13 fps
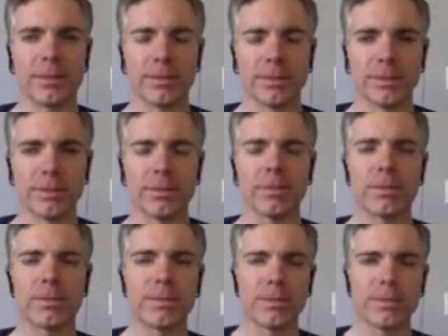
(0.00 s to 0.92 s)

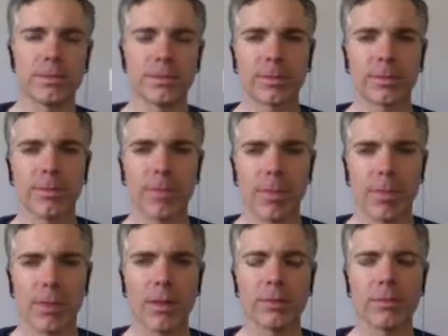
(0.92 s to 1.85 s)

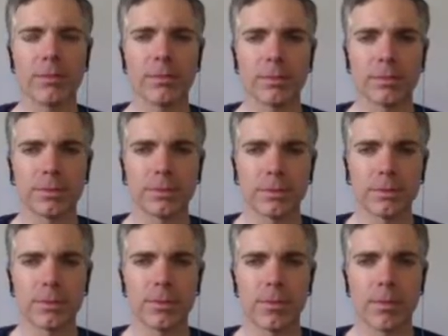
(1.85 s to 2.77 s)

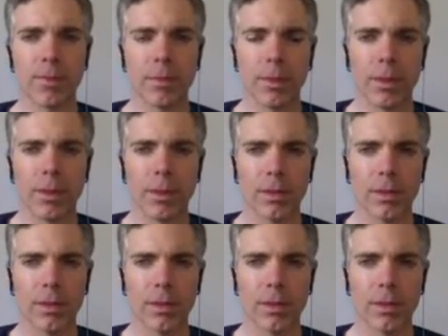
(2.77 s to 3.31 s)
[no speech]